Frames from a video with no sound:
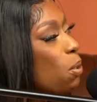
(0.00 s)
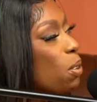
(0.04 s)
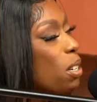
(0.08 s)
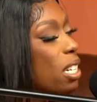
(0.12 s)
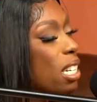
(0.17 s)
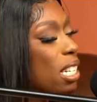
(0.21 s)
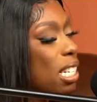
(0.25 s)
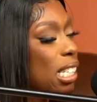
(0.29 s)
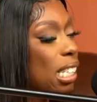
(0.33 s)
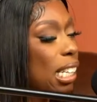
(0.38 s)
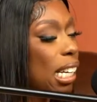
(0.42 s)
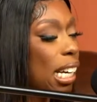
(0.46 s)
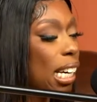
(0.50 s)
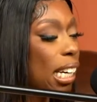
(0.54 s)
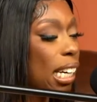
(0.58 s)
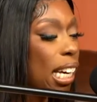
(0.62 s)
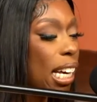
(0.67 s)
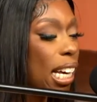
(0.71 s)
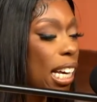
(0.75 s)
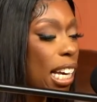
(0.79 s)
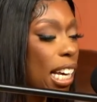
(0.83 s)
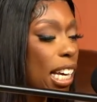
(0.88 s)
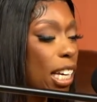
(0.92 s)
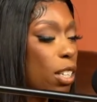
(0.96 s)
It's just like,
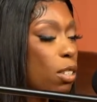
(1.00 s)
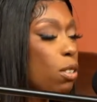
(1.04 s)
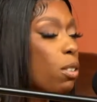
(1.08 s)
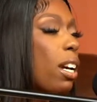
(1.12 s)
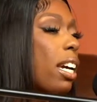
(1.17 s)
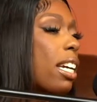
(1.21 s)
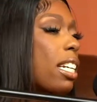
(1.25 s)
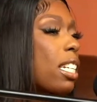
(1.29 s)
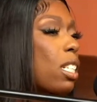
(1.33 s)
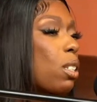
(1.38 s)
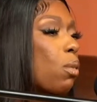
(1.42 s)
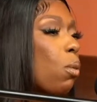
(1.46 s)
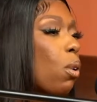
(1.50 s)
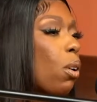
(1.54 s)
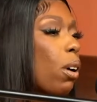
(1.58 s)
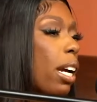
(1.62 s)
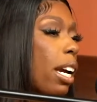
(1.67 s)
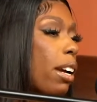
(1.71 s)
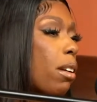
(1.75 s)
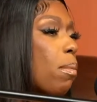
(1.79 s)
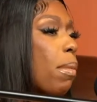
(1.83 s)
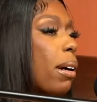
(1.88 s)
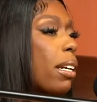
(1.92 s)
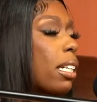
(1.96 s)
you can't just want
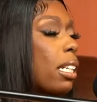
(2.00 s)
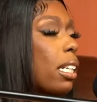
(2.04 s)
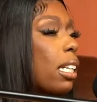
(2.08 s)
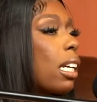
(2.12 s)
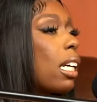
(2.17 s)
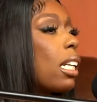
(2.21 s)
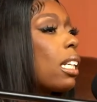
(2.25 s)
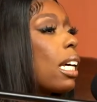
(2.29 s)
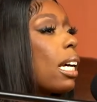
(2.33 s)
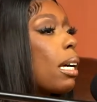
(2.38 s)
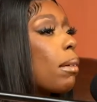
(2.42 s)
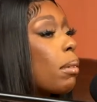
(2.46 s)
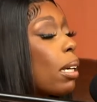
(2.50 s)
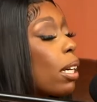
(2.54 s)
everybody to collab.